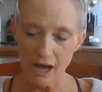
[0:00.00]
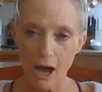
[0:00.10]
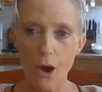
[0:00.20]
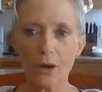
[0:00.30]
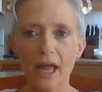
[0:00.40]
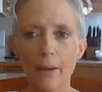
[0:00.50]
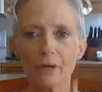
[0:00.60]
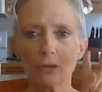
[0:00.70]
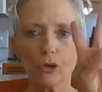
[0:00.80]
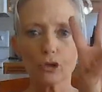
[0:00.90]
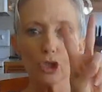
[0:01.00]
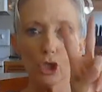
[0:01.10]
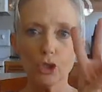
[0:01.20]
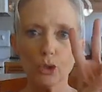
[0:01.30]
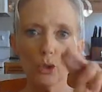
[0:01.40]
Okay, I'm going to roll
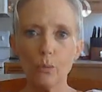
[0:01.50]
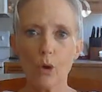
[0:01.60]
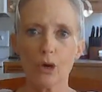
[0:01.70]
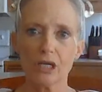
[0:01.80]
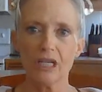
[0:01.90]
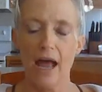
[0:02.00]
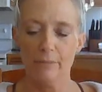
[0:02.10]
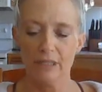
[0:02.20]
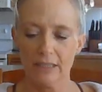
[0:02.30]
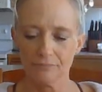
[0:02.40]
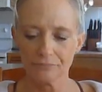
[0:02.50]
2 more times.